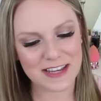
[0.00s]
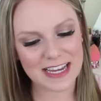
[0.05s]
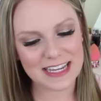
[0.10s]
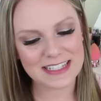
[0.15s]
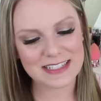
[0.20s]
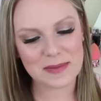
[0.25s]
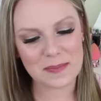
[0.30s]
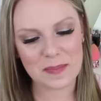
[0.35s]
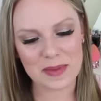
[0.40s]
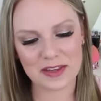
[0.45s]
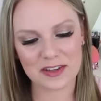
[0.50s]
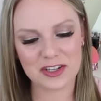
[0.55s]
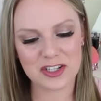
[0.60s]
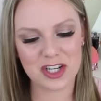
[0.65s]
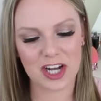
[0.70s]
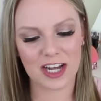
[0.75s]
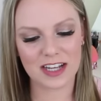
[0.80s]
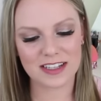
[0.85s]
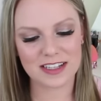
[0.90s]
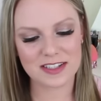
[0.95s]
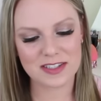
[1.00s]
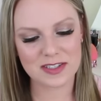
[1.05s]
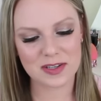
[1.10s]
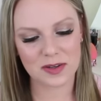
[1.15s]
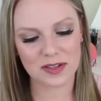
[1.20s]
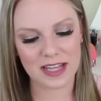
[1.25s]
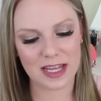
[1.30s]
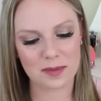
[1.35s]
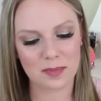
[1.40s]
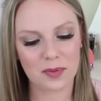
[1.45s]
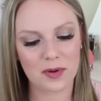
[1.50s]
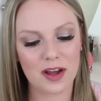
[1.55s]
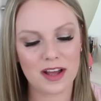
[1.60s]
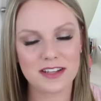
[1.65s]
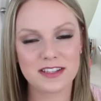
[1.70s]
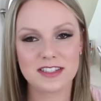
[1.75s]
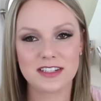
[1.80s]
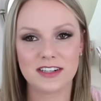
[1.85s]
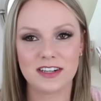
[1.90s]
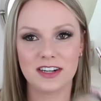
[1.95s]
Faced Milk Chocolate Soleil
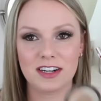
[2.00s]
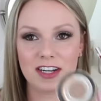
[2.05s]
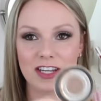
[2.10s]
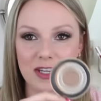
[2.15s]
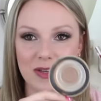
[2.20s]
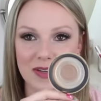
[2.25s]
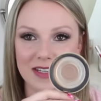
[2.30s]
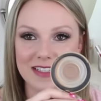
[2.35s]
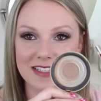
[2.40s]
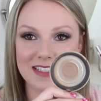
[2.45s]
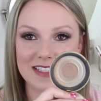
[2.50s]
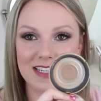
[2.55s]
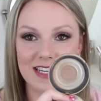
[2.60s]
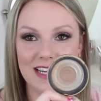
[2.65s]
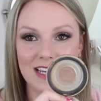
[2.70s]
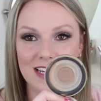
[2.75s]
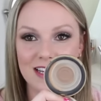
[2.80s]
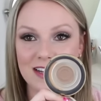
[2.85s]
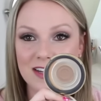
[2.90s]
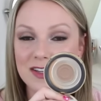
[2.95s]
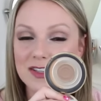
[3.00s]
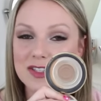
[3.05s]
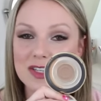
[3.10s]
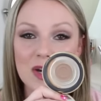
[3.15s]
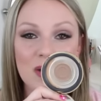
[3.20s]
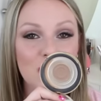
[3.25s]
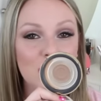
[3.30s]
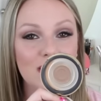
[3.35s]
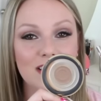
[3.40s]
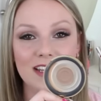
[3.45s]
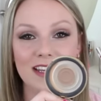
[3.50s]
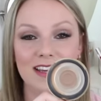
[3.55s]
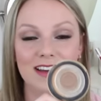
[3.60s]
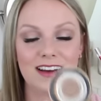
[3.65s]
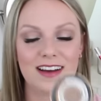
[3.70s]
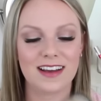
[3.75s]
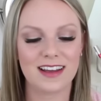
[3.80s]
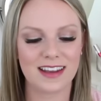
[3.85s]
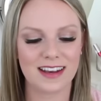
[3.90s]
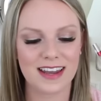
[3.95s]
Bronzer. You can see, totally
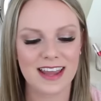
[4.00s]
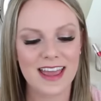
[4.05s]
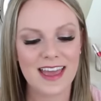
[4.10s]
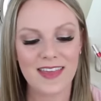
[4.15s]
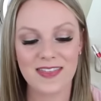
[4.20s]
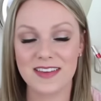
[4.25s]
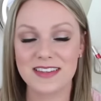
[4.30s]
gone.